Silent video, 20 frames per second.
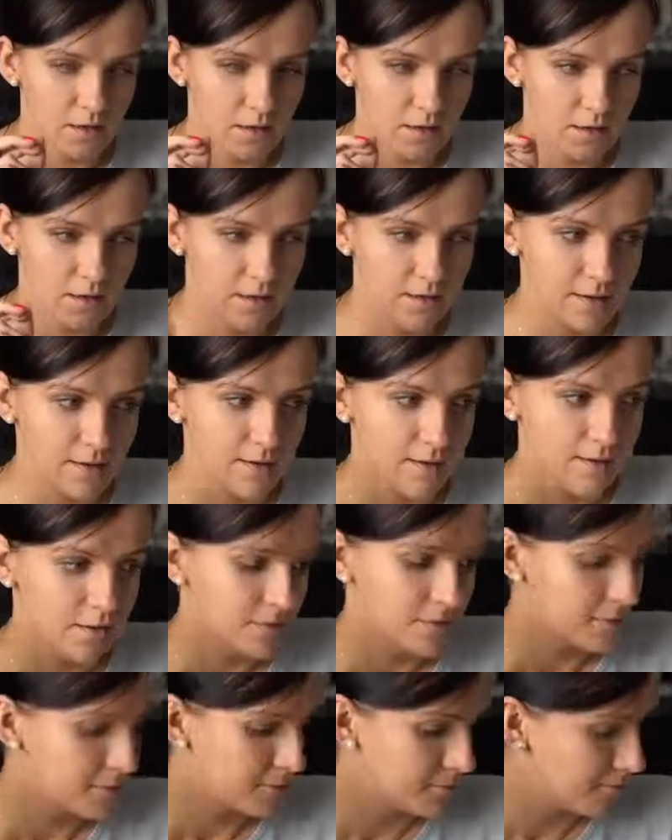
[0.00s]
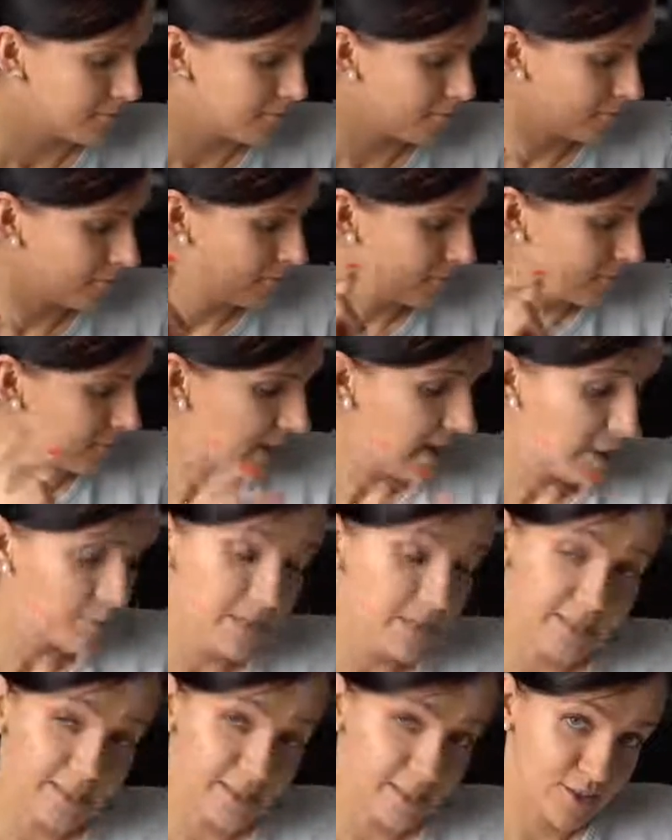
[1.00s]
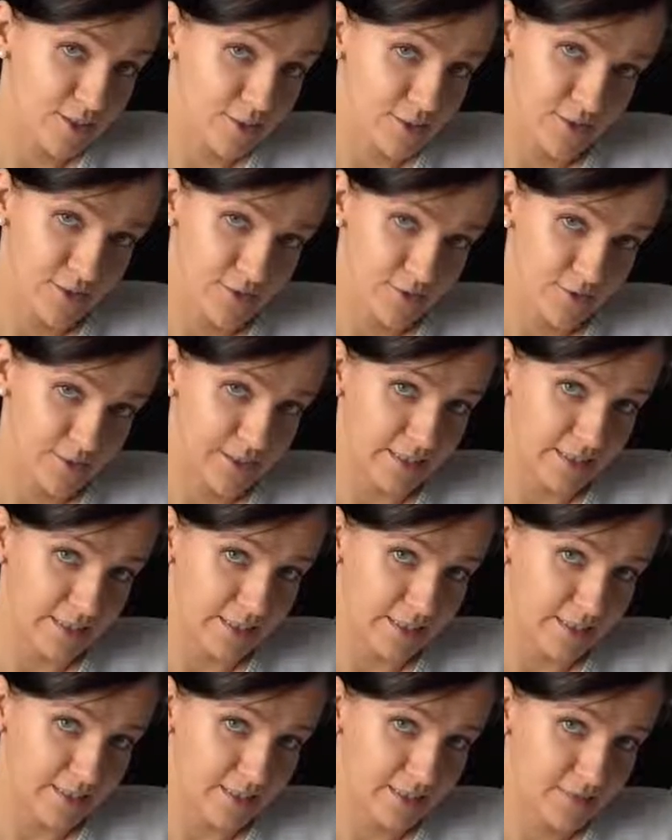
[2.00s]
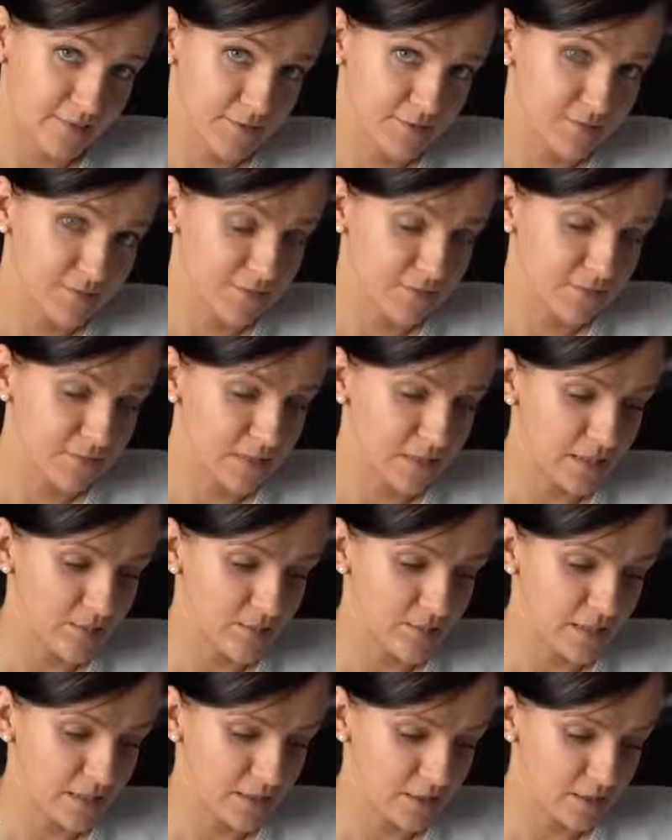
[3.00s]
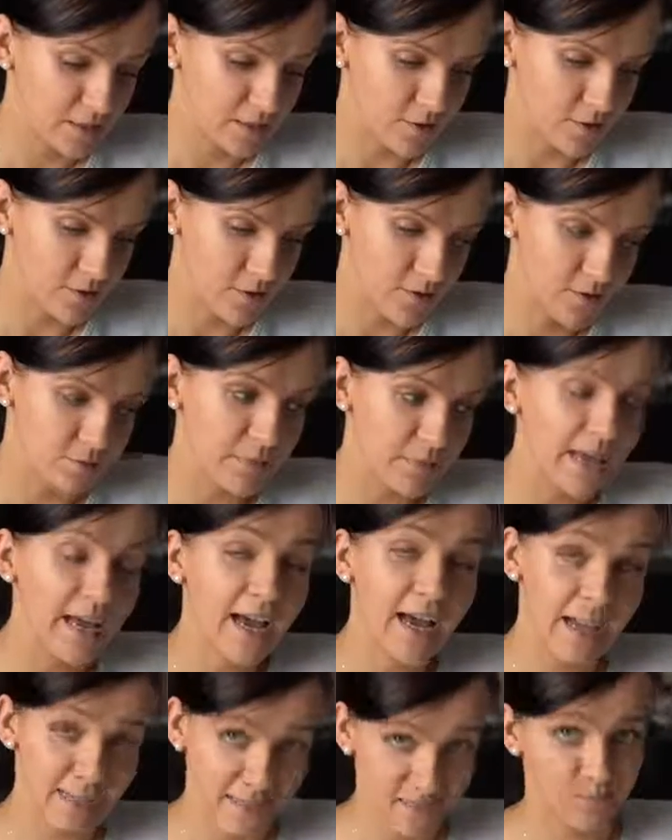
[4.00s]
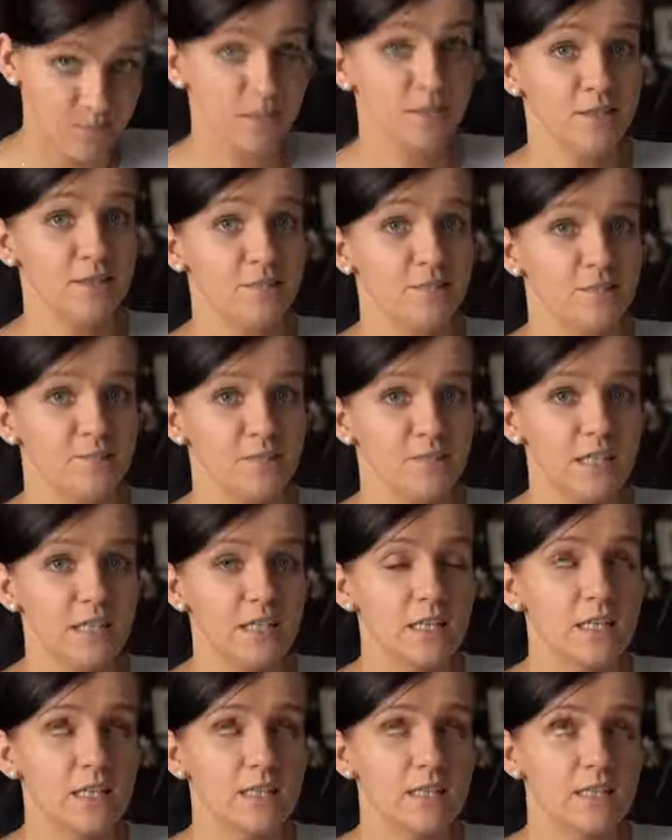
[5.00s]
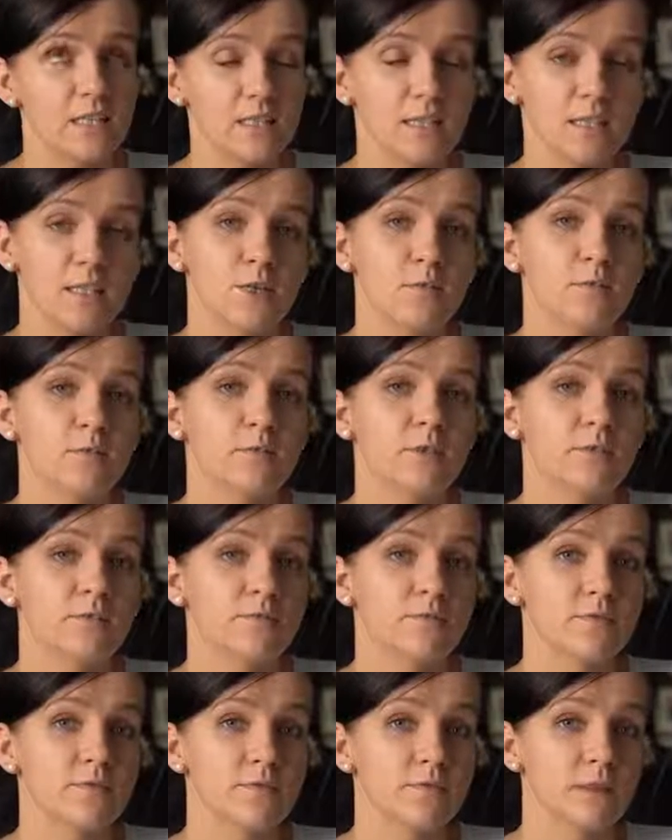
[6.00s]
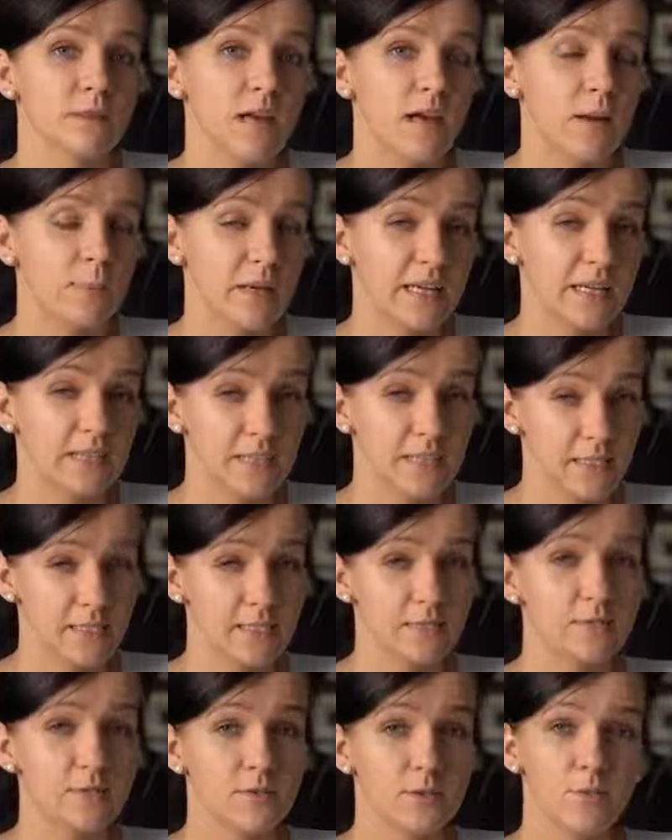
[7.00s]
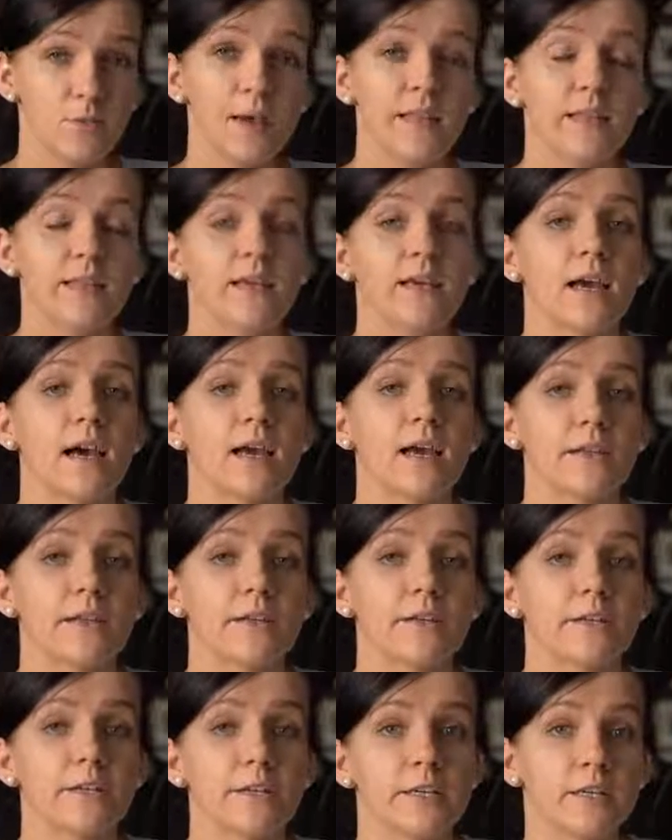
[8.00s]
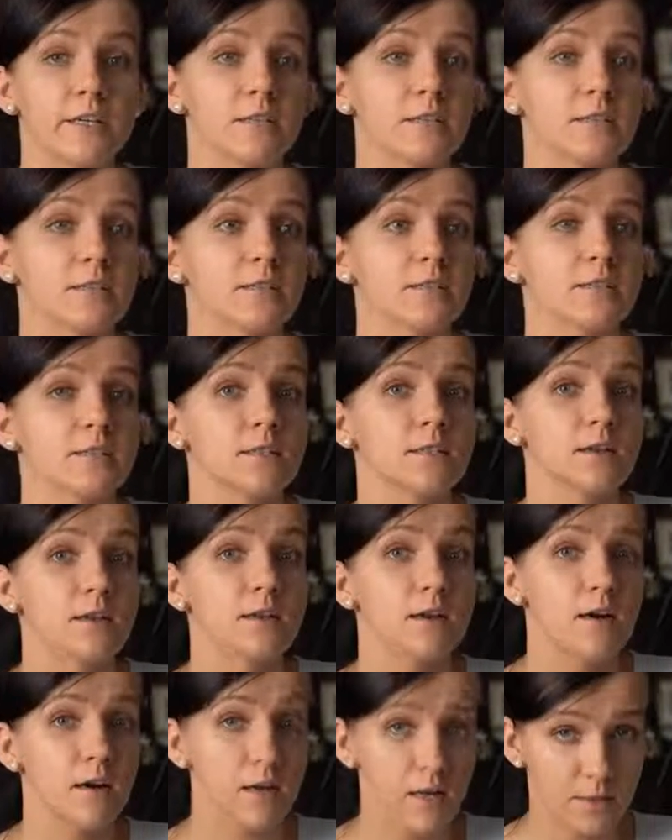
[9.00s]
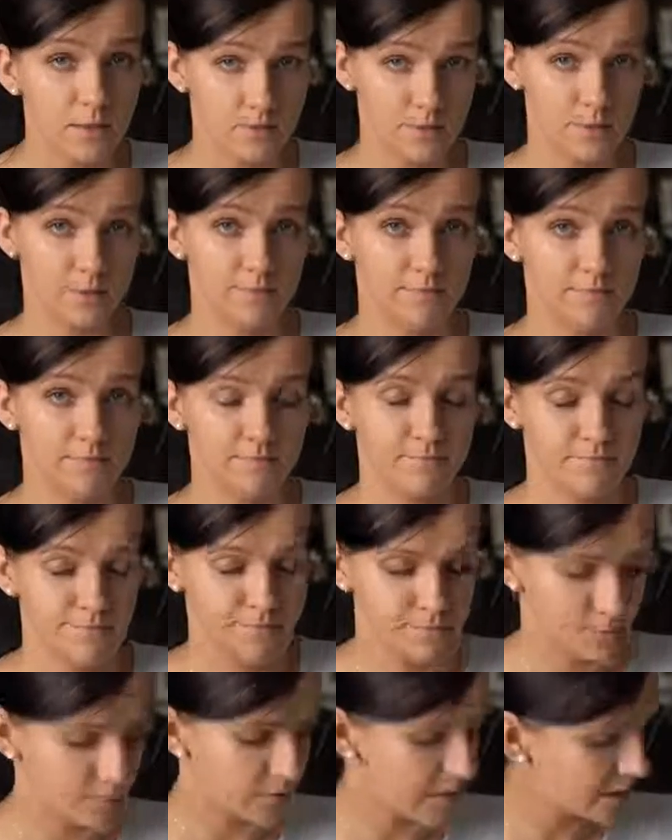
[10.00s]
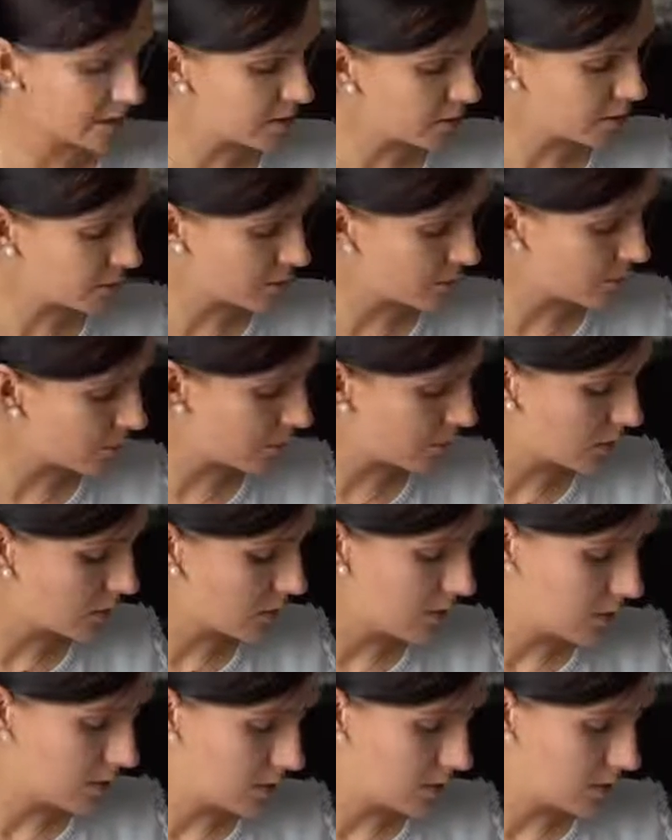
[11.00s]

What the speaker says: I'm not the only using this, because my husband is dealing with some excessive sweating under his arms, right? So